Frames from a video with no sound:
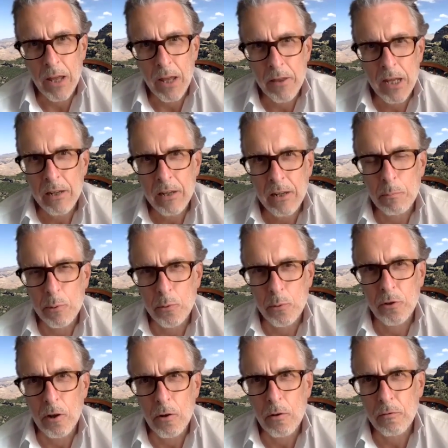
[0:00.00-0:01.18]
I think it is important to
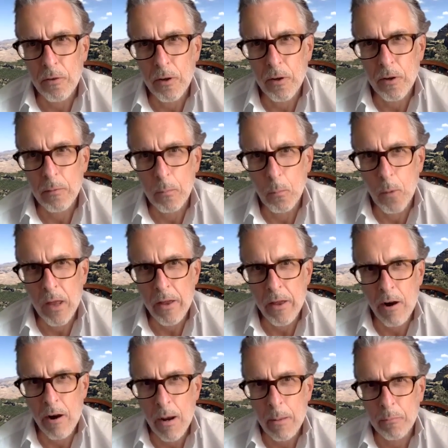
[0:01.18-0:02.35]
look for where there
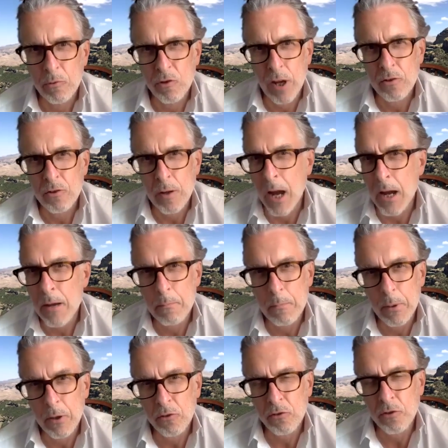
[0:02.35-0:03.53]
are upsides. I
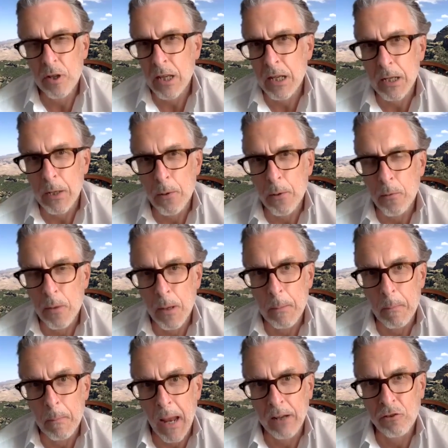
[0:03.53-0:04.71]
personally think, you know, the
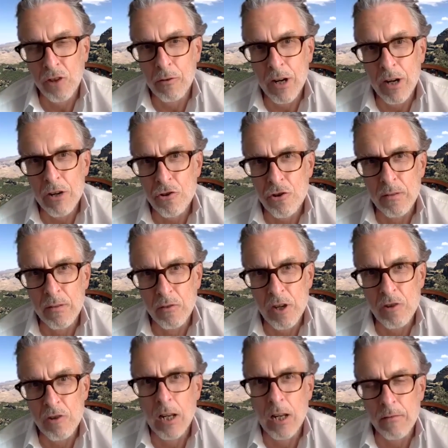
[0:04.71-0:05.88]
acceleration of
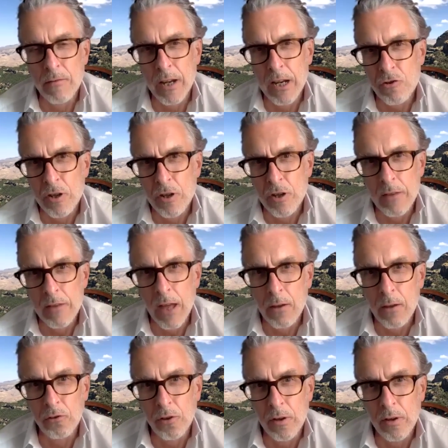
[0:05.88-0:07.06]
digital innovation in the health
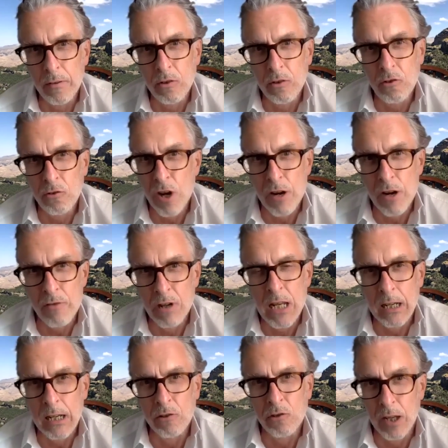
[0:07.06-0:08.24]
service generally
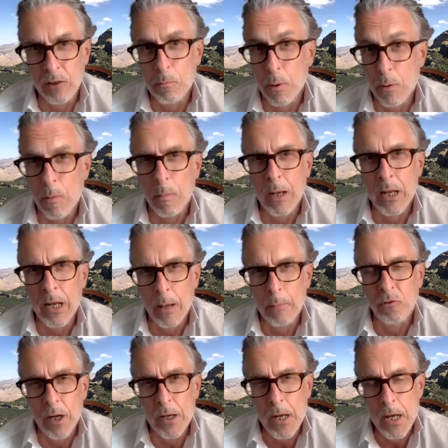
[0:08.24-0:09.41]
is probably an
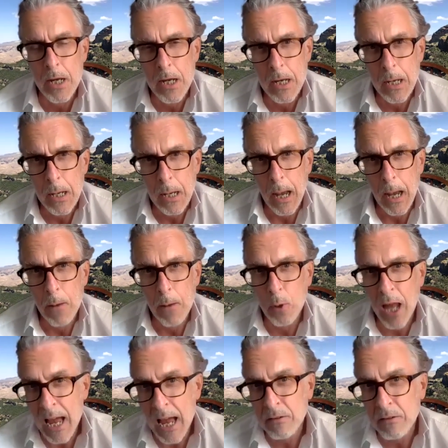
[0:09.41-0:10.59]
upside. I would
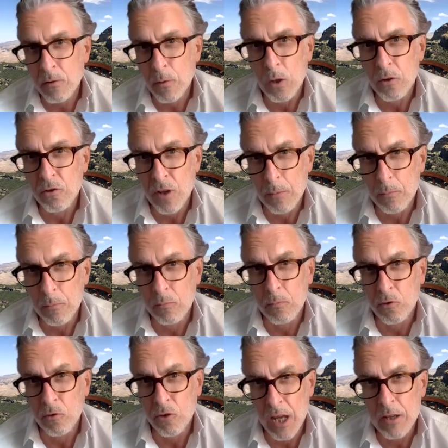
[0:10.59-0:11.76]
add to what Tim
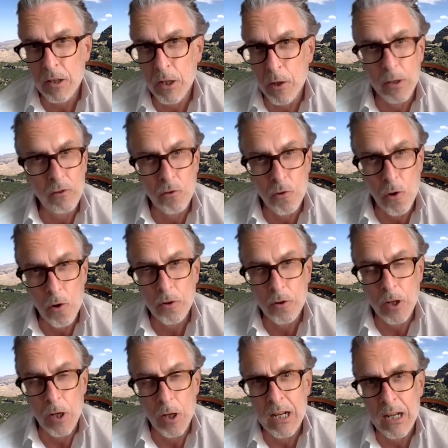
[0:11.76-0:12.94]
said, you know, it's not going
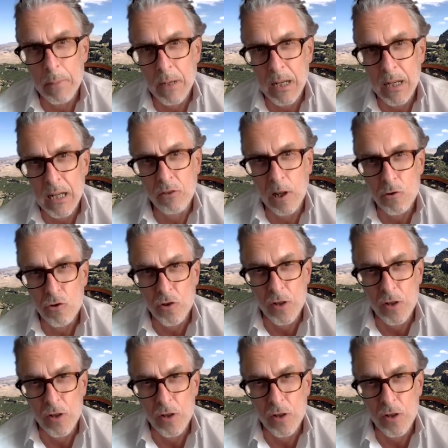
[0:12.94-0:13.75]
to be a complete solution.